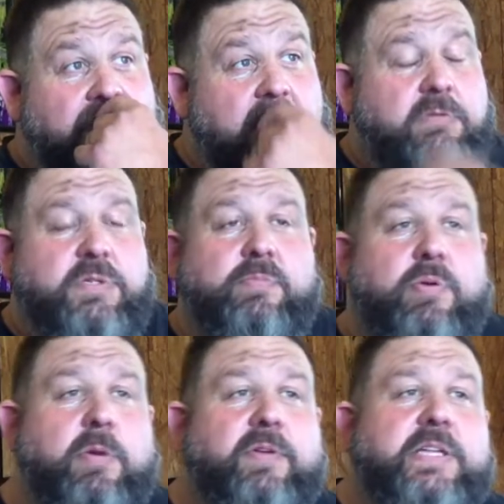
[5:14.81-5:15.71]
he was
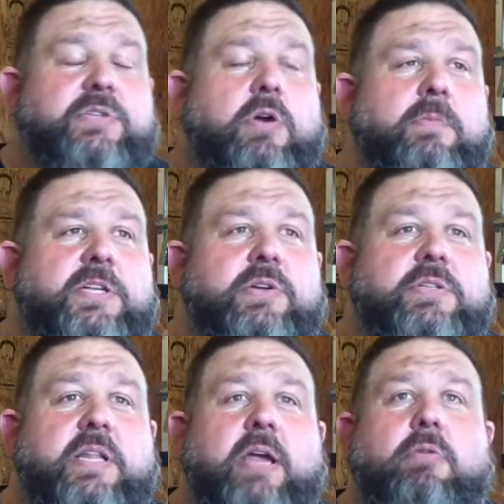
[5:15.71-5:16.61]
promoting these strongman
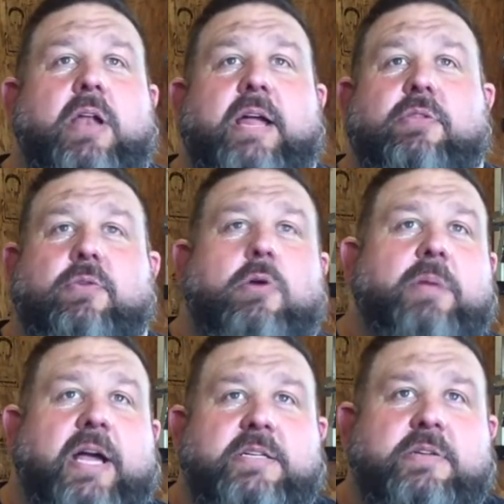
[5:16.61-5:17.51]
shows, and they were like
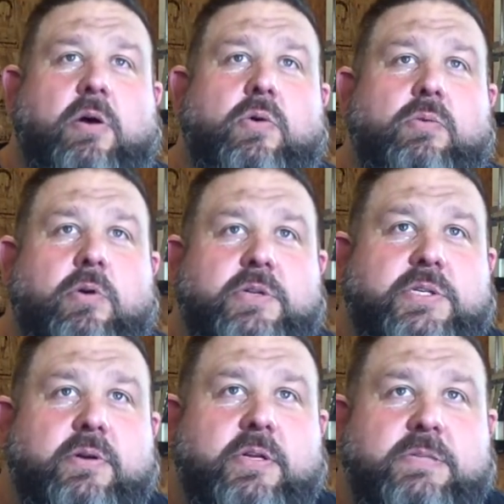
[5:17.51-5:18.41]
throwbacks to old World's
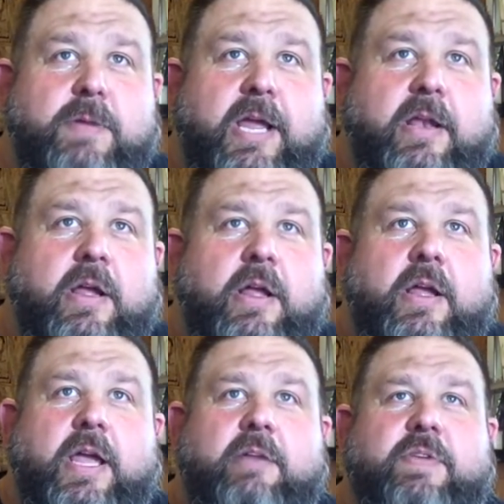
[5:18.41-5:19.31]
Strongest Man.
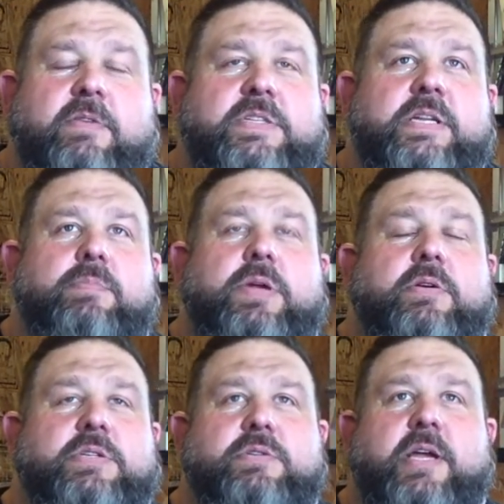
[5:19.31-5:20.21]
And if you ever seen
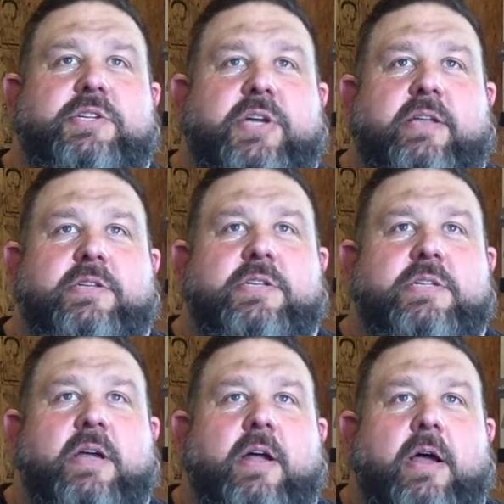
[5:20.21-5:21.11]
Pure Strength
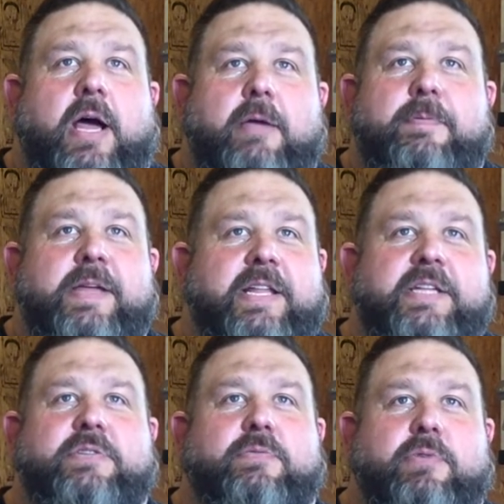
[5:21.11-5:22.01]
Challenges, I mean,
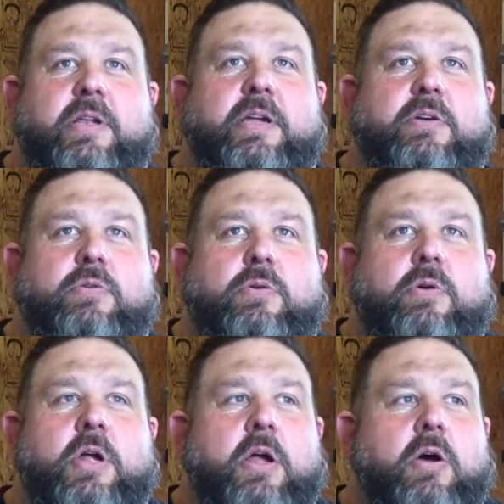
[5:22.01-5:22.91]
these are really
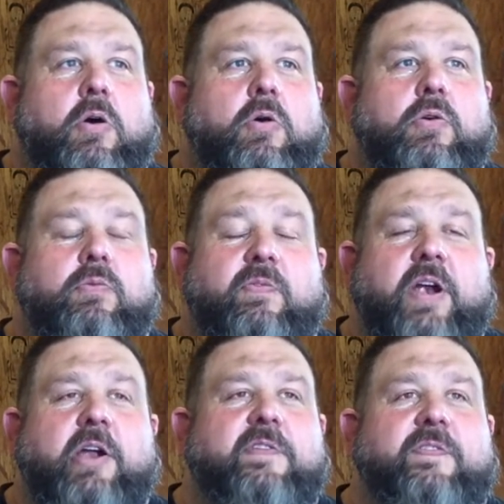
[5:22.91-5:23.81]
cool, old,
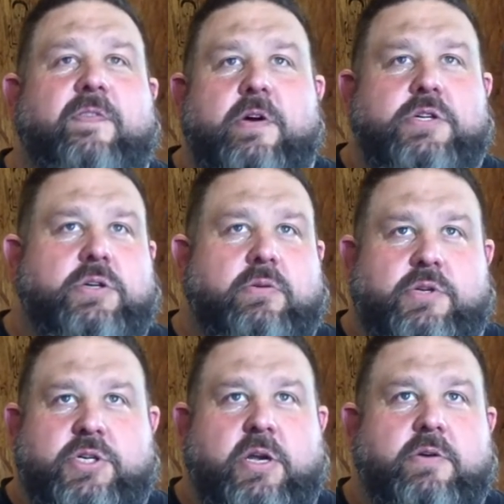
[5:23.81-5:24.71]
very functional
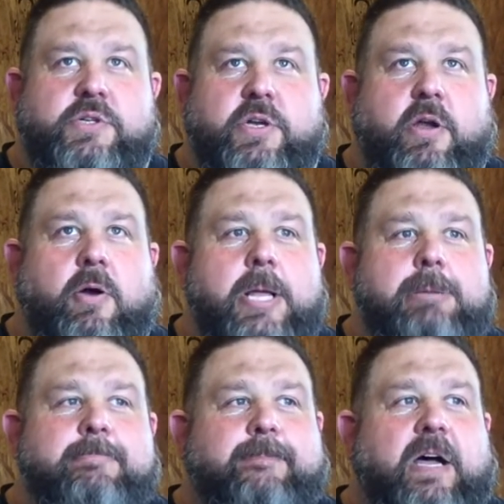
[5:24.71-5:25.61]
shows, you know,
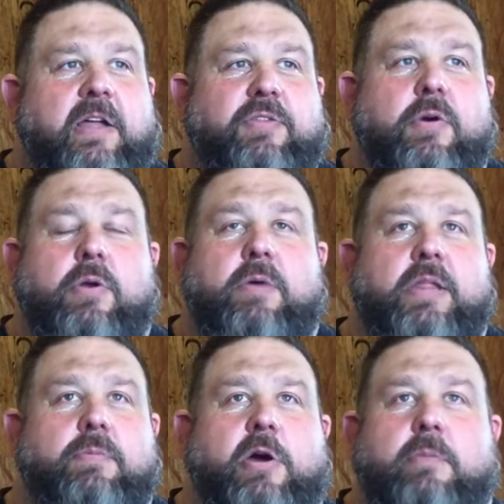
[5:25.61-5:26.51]
throwing away
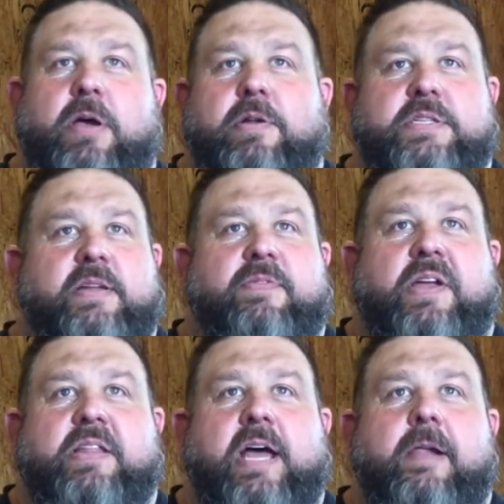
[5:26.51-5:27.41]
the barbell and stuff
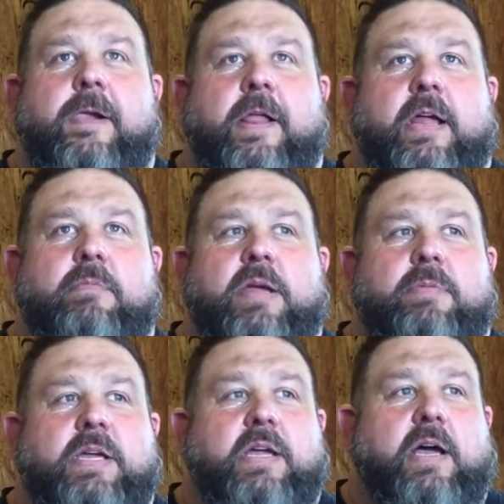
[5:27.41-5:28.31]
like that, and
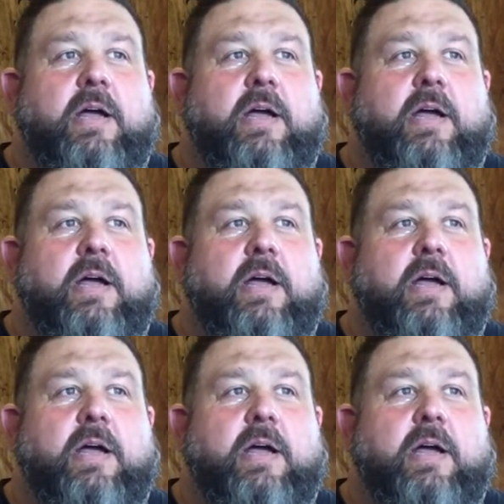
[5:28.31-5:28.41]
maybe